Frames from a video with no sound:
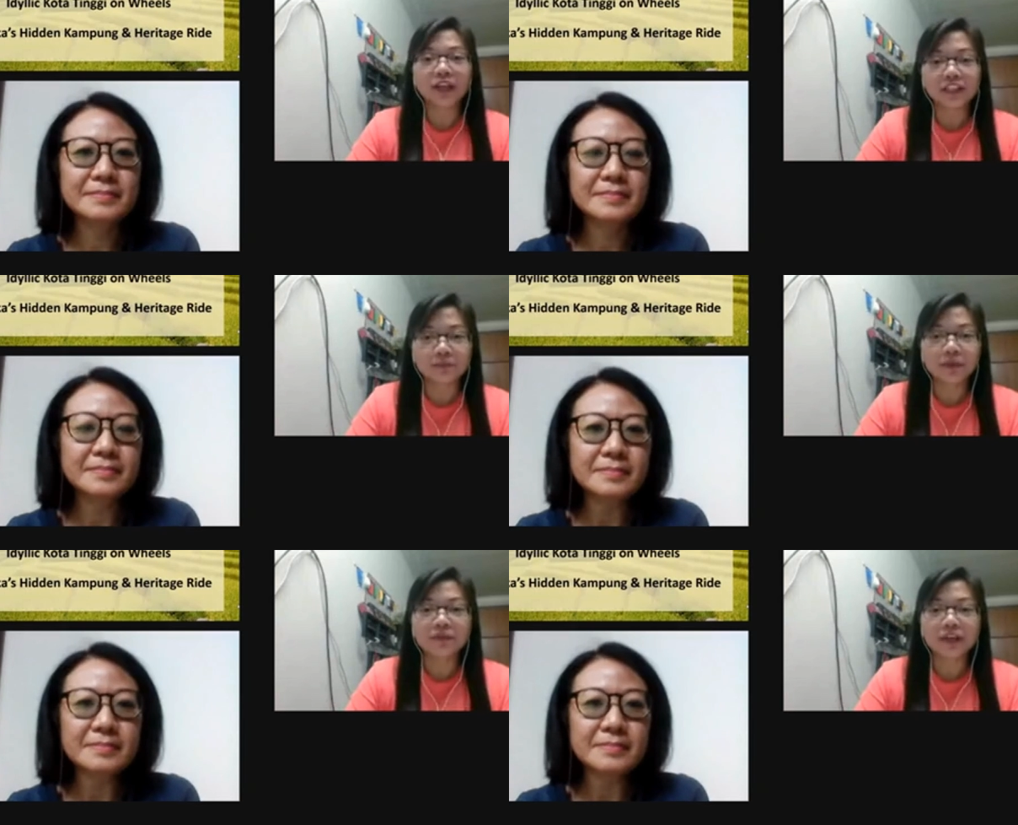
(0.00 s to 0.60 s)
Speaker 1: own
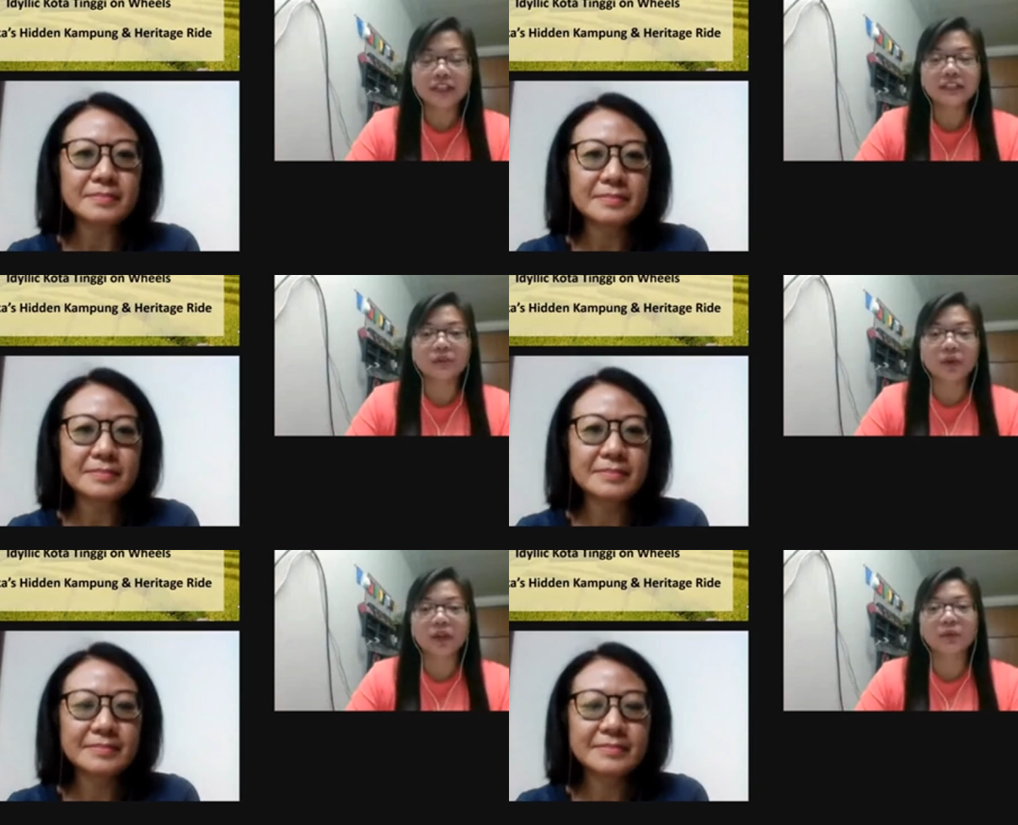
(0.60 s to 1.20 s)
experience
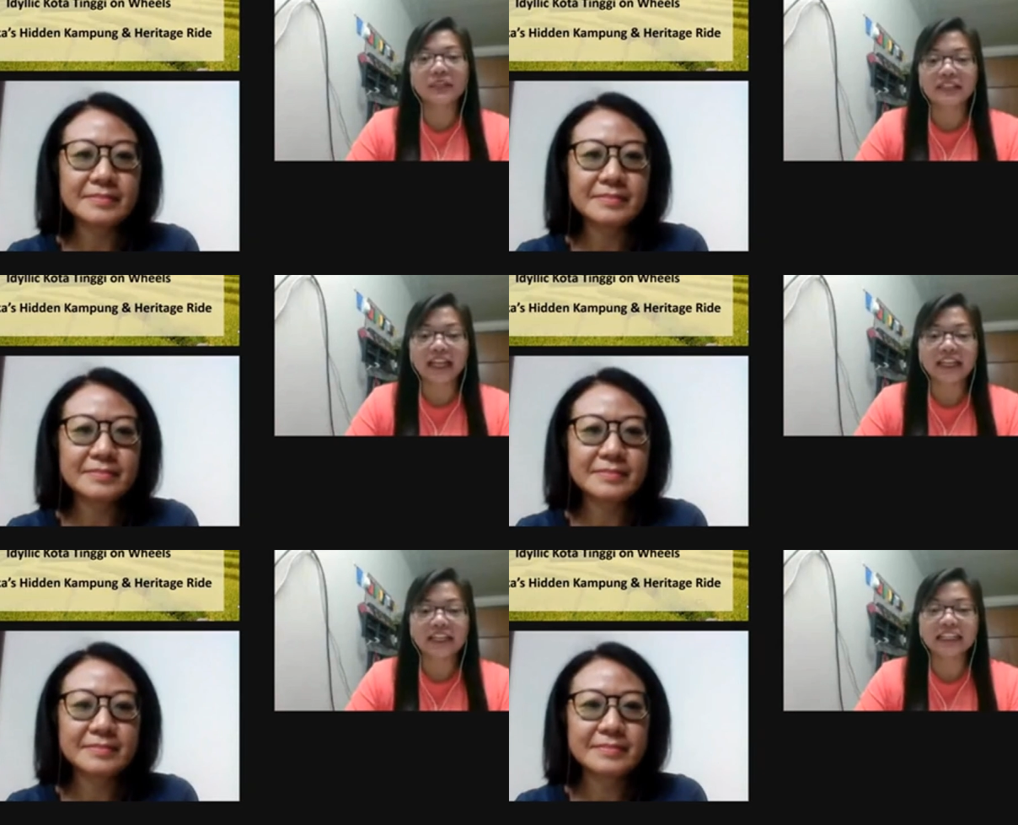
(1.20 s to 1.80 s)
when we
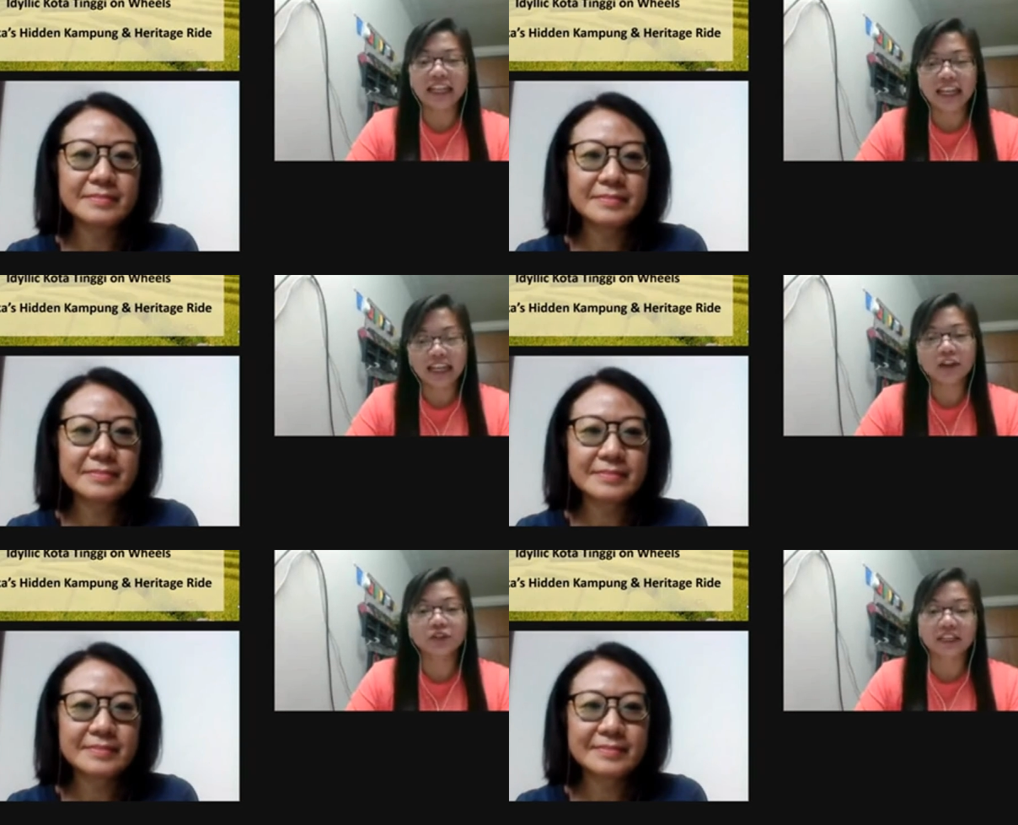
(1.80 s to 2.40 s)
cycled
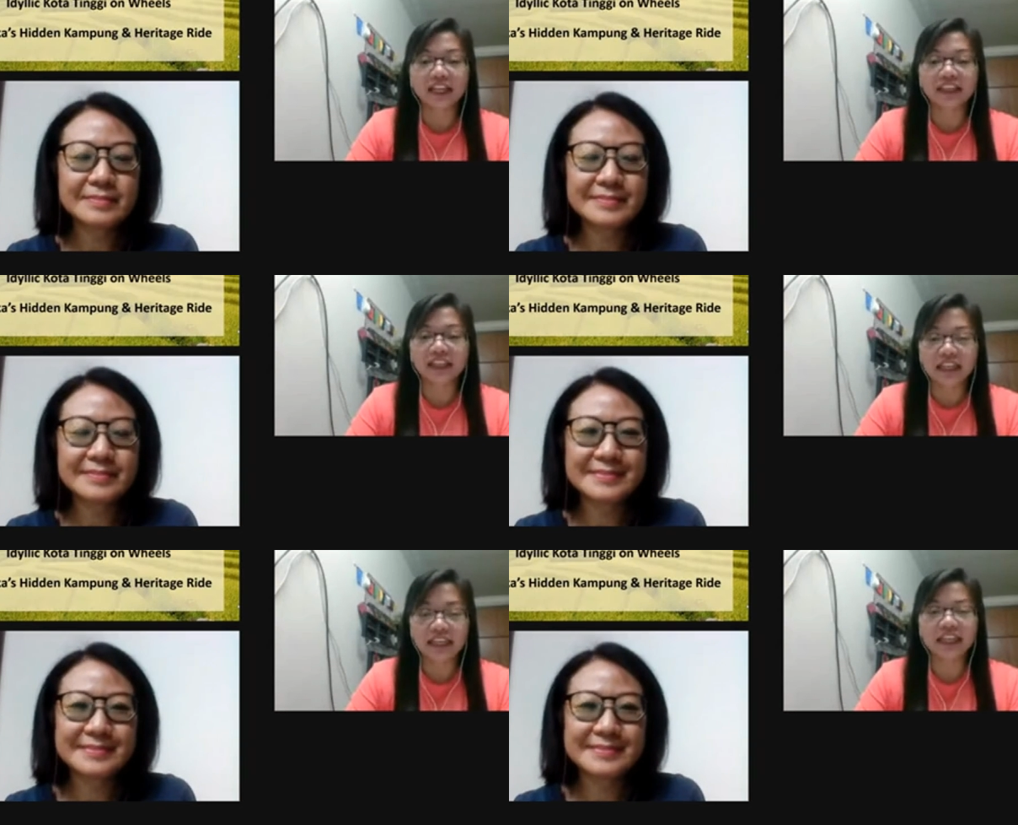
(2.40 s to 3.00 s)
in Kota
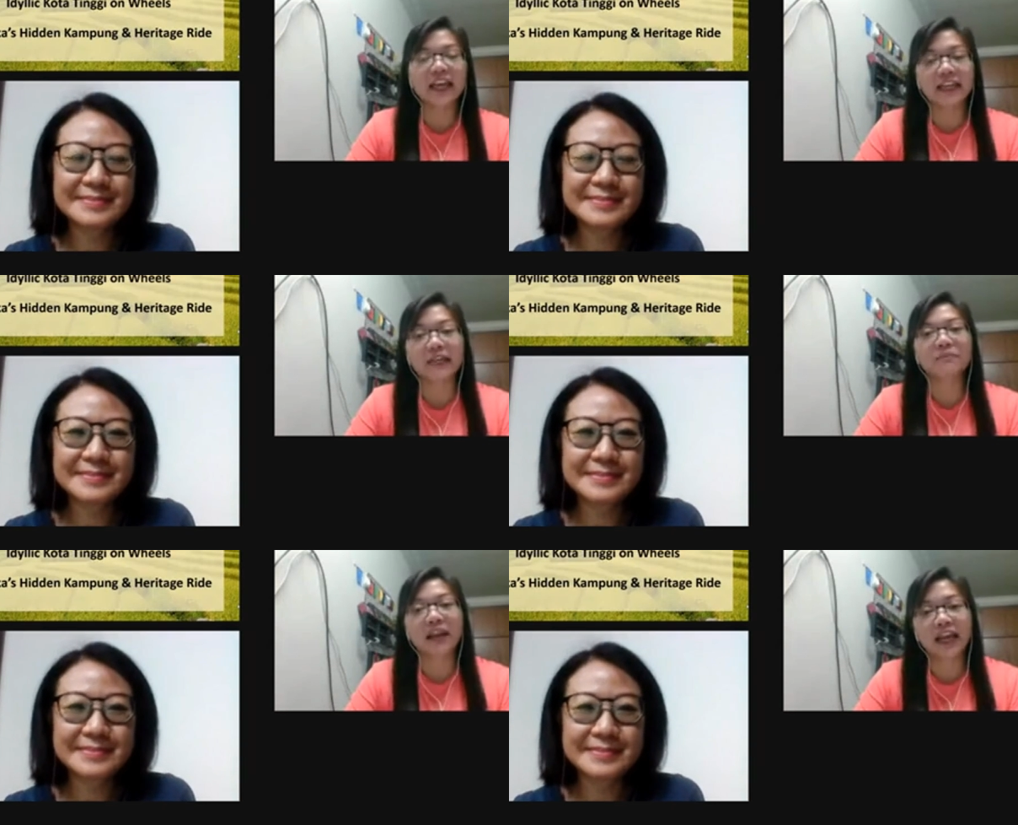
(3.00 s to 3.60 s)
Tinggi
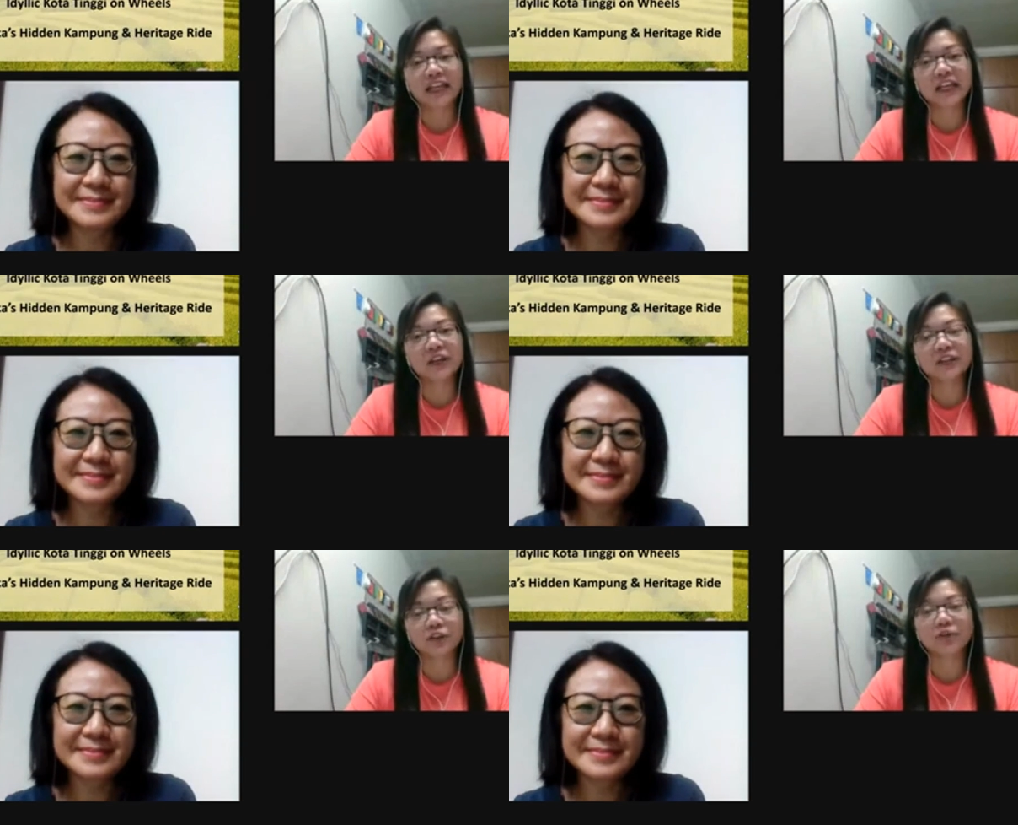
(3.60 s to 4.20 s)
and in
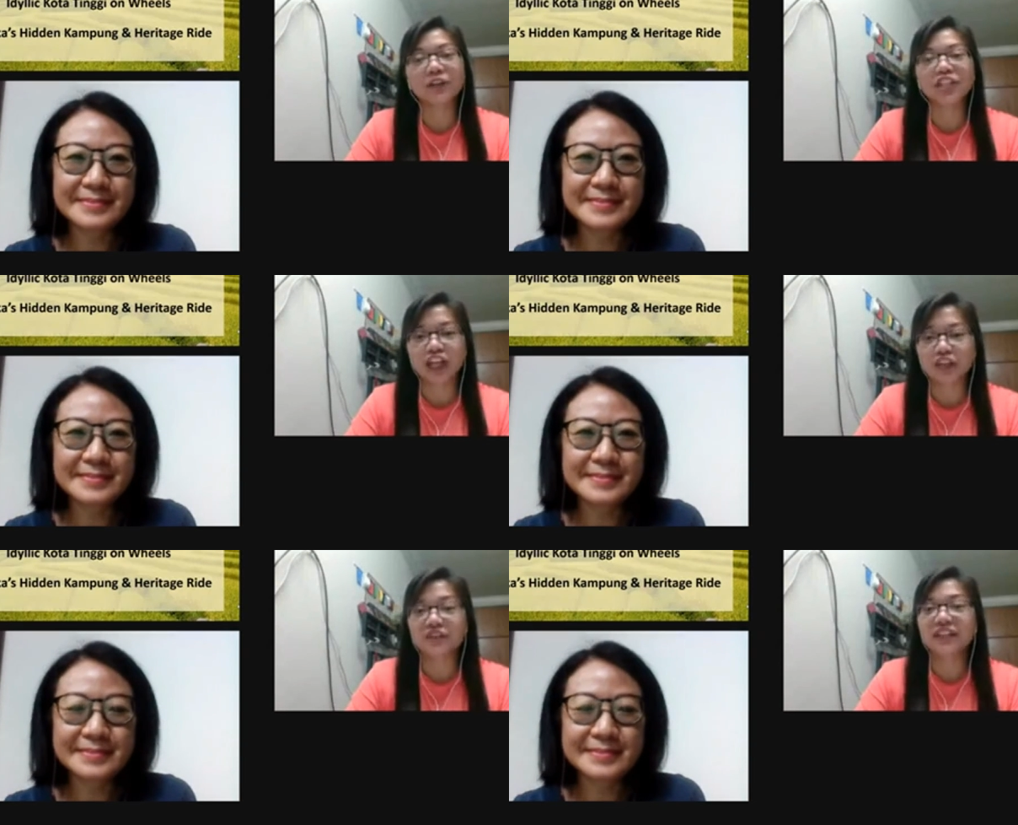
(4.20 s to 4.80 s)
Malacca during
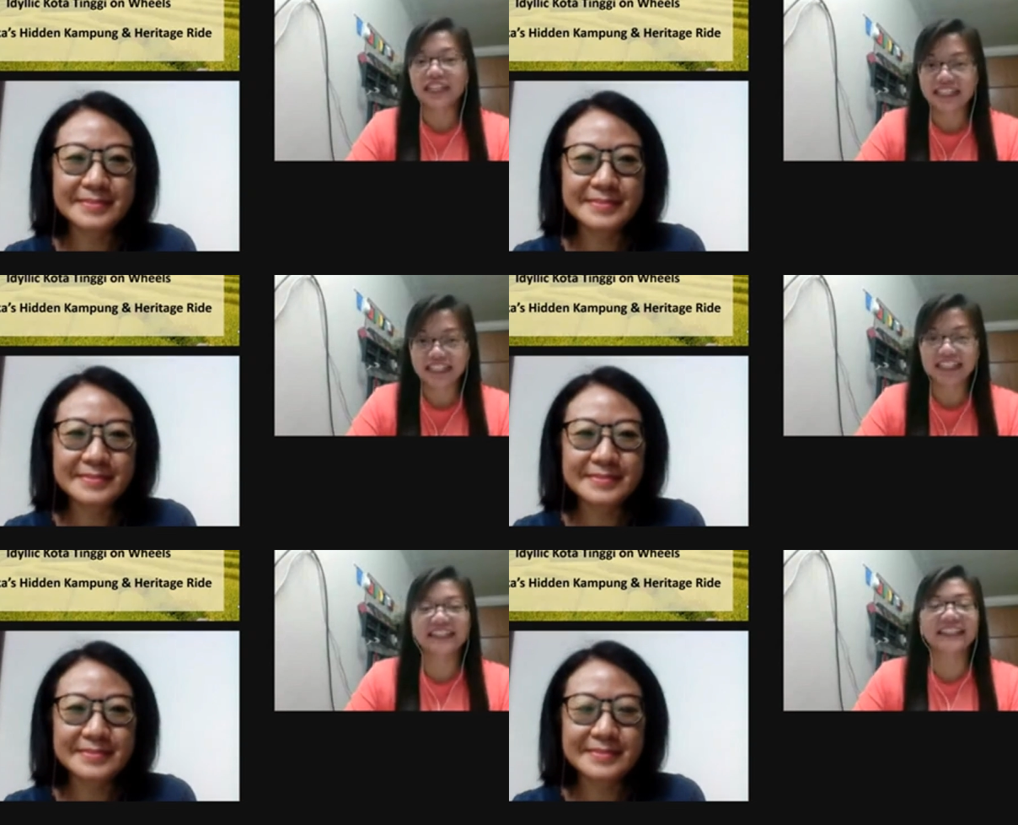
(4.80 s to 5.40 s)
January
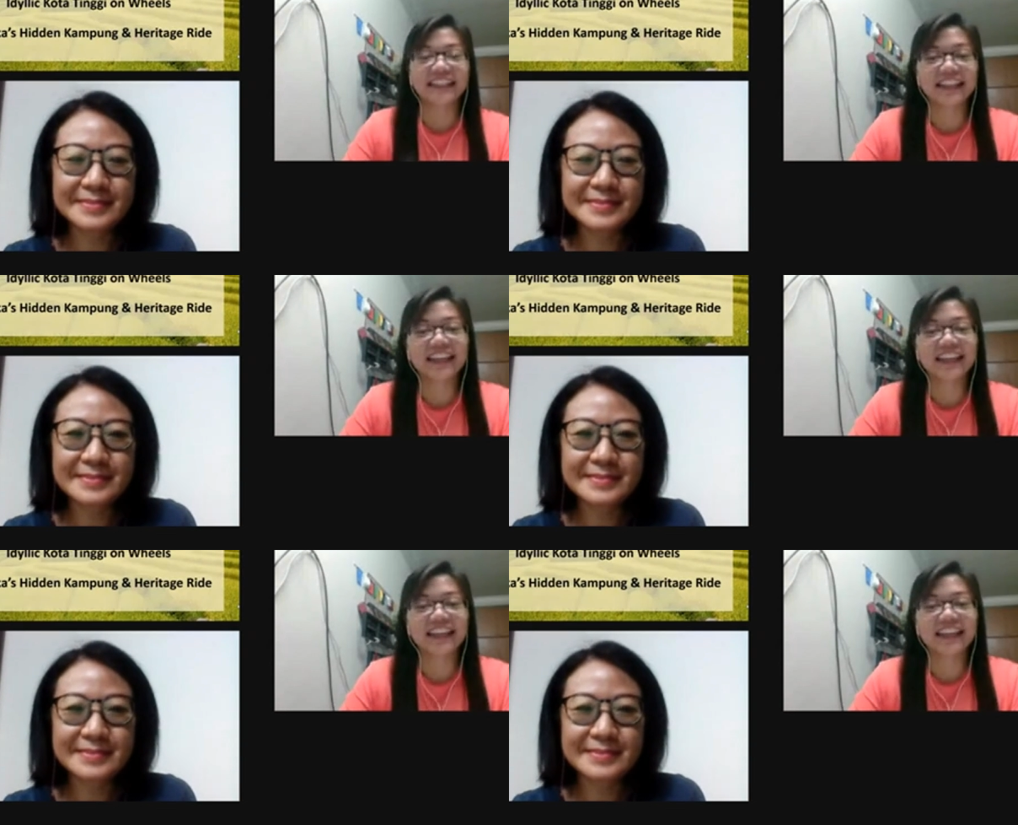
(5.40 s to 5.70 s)
this year.